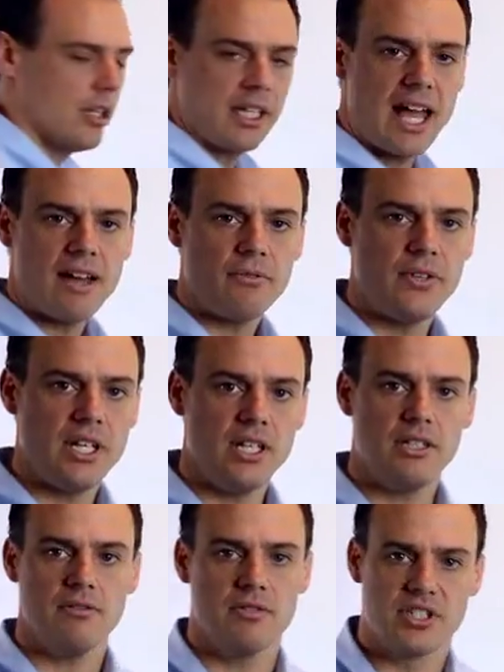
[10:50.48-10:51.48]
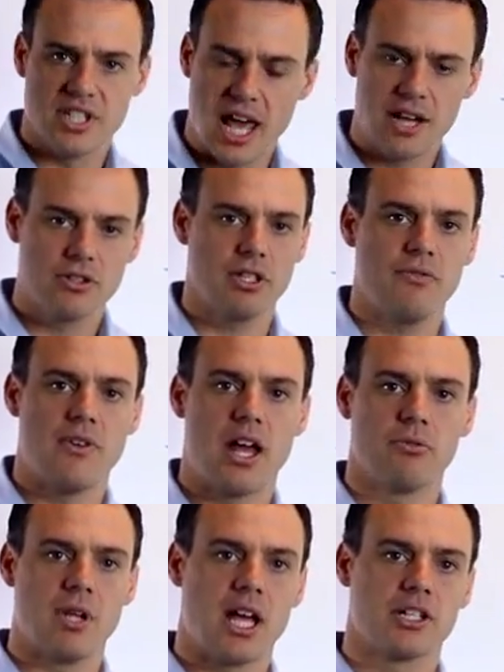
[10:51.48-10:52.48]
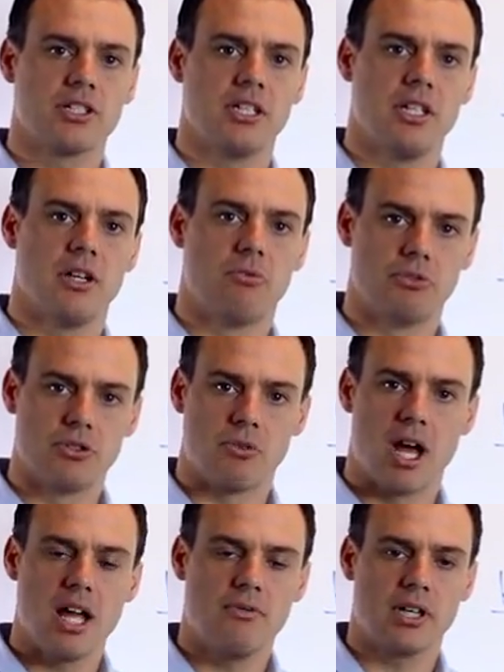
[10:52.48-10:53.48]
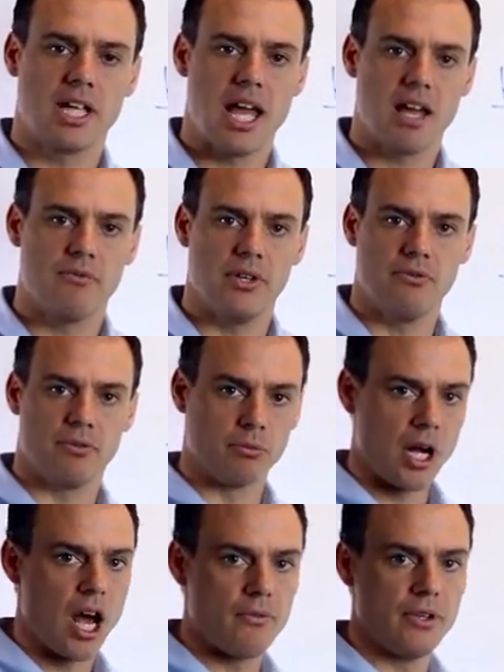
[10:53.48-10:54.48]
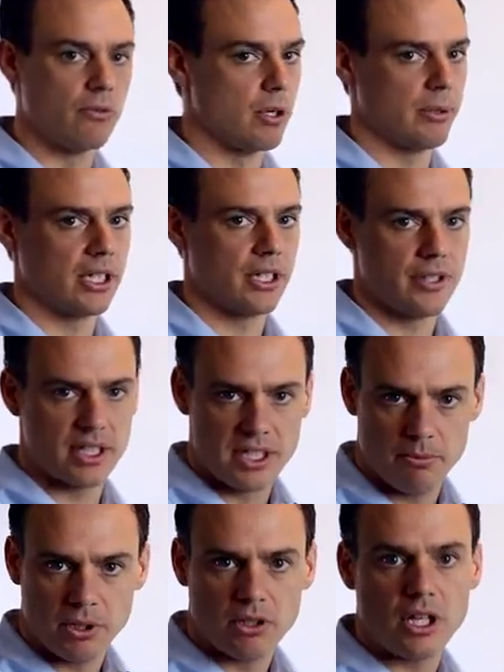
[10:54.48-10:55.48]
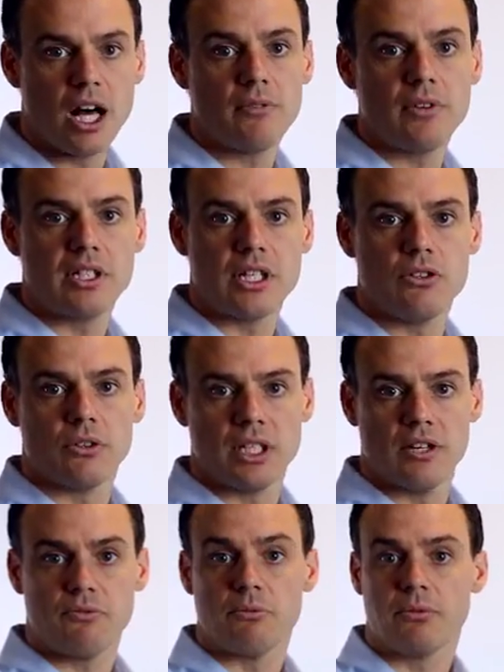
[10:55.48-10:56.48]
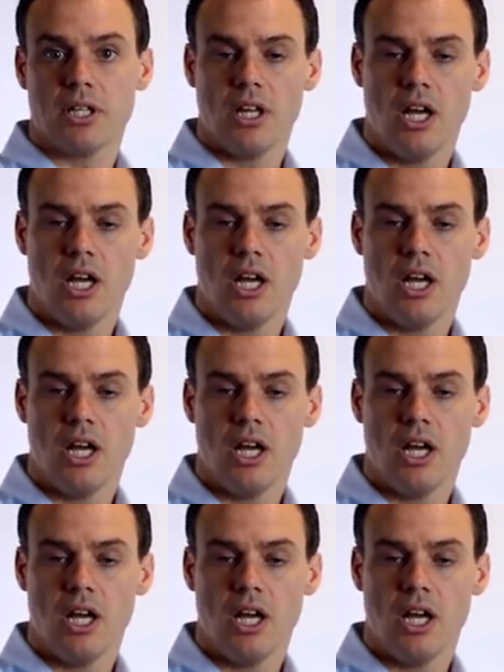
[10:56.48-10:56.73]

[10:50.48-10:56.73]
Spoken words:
Caffeine is naturally found. We actually derive our caffeine from coffee arabica, the typical caffeine that you will get from